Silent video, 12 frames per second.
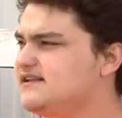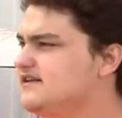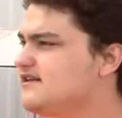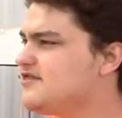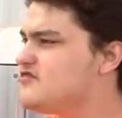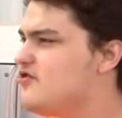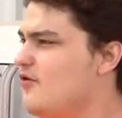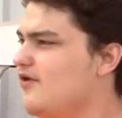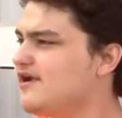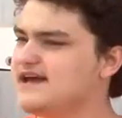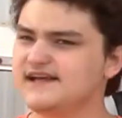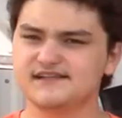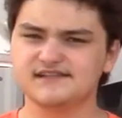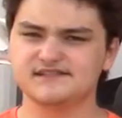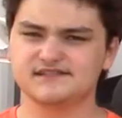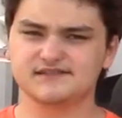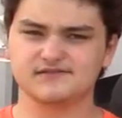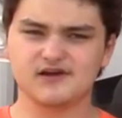authority. It
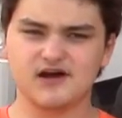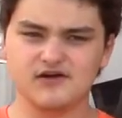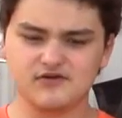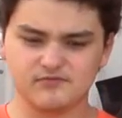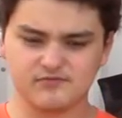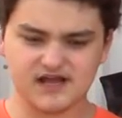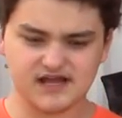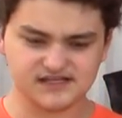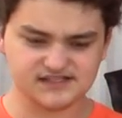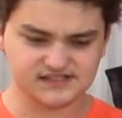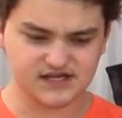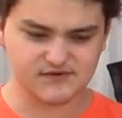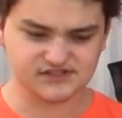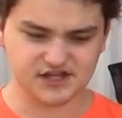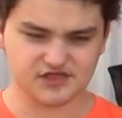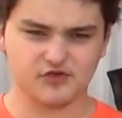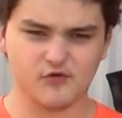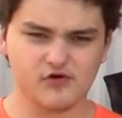is because of someone's
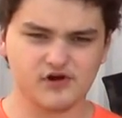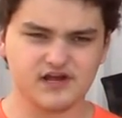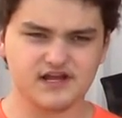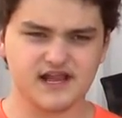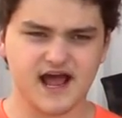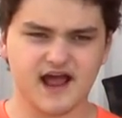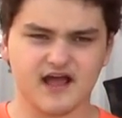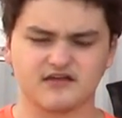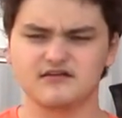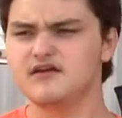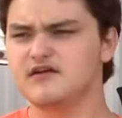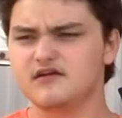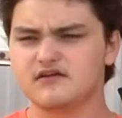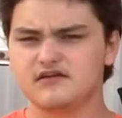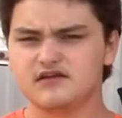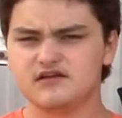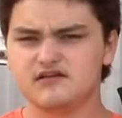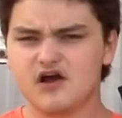authority that
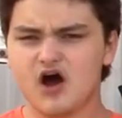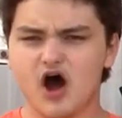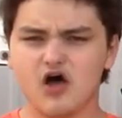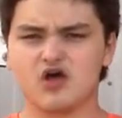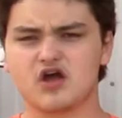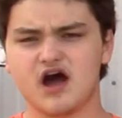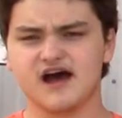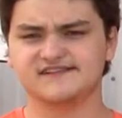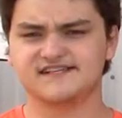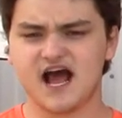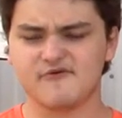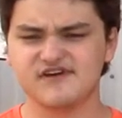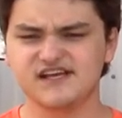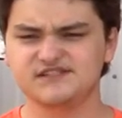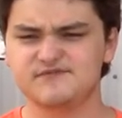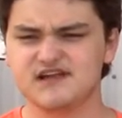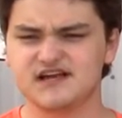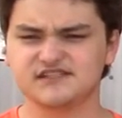the Holocaust happened. It is
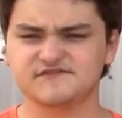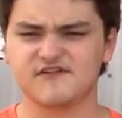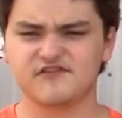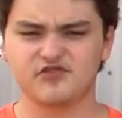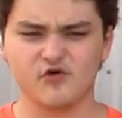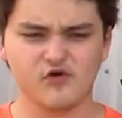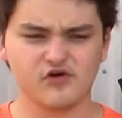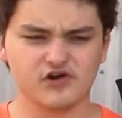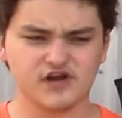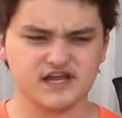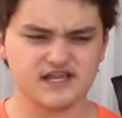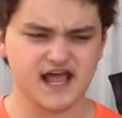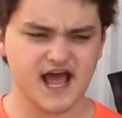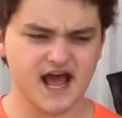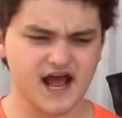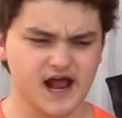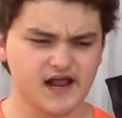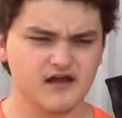because of authority
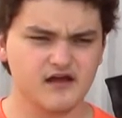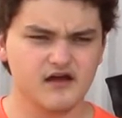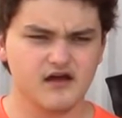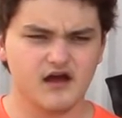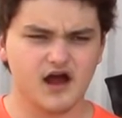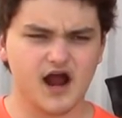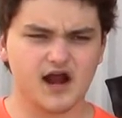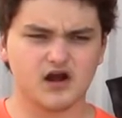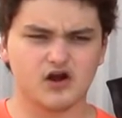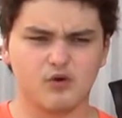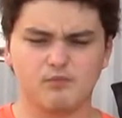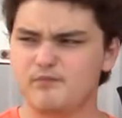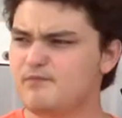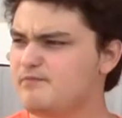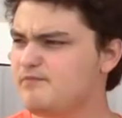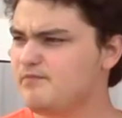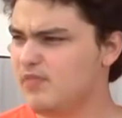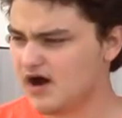that, I don't know,
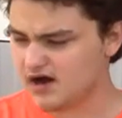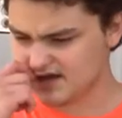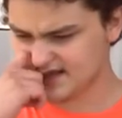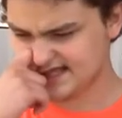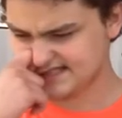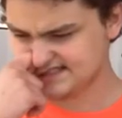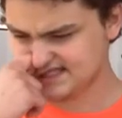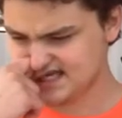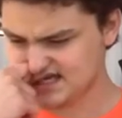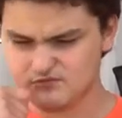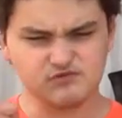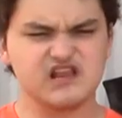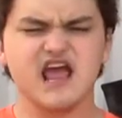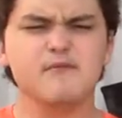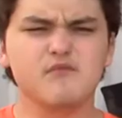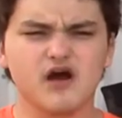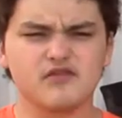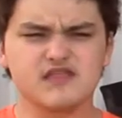let's see, name